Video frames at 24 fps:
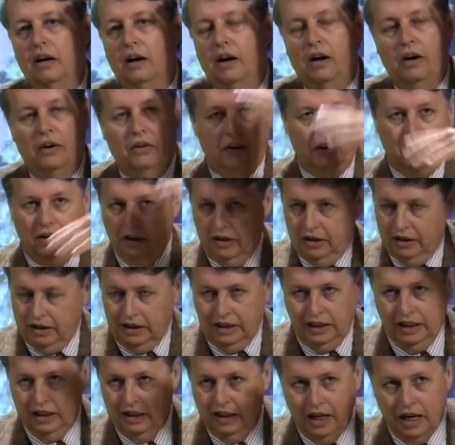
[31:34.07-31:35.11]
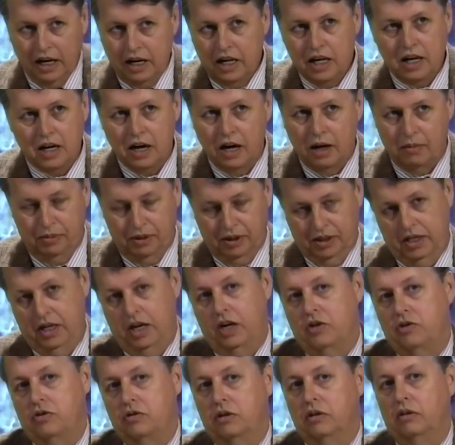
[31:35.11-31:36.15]
or in any
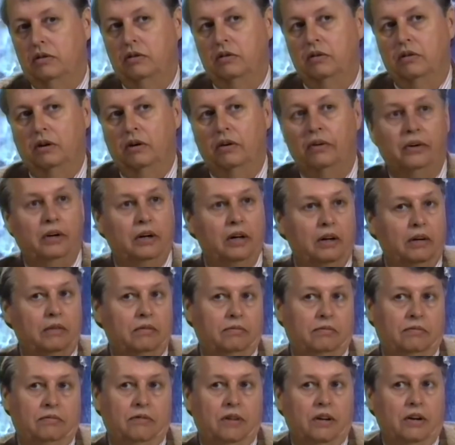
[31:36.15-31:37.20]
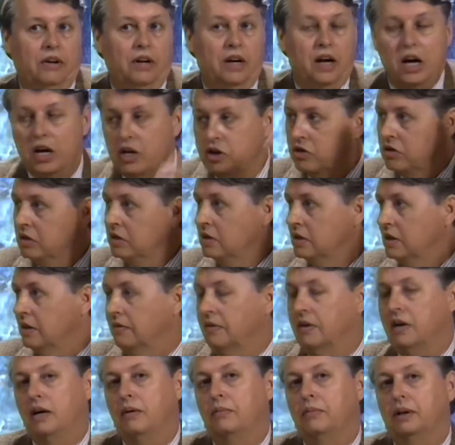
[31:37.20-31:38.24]
complication or any variations
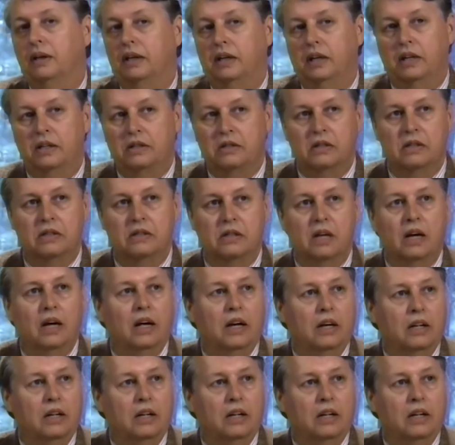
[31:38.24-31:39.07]
of complications